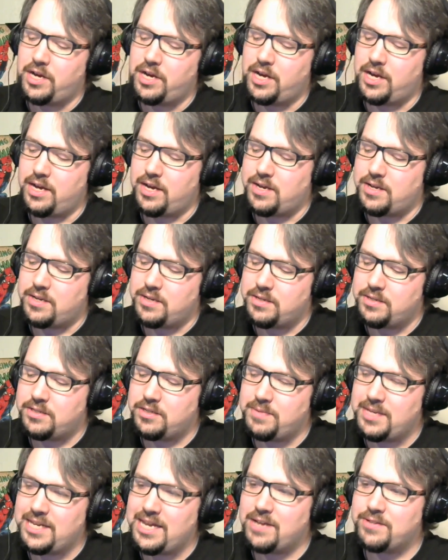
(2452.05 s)
uh,
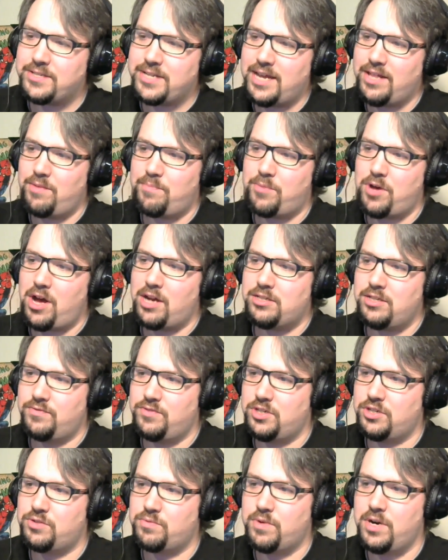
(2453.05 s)
something outside of the box of
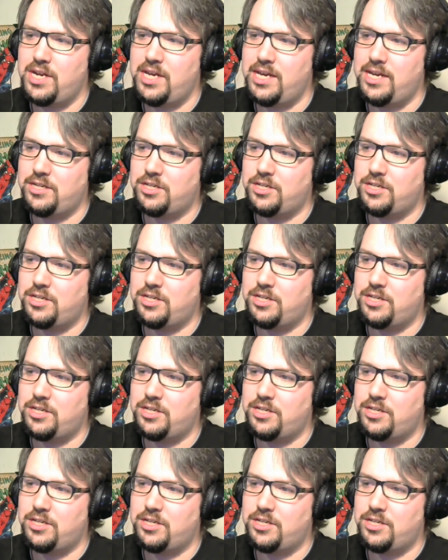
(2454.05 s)
just running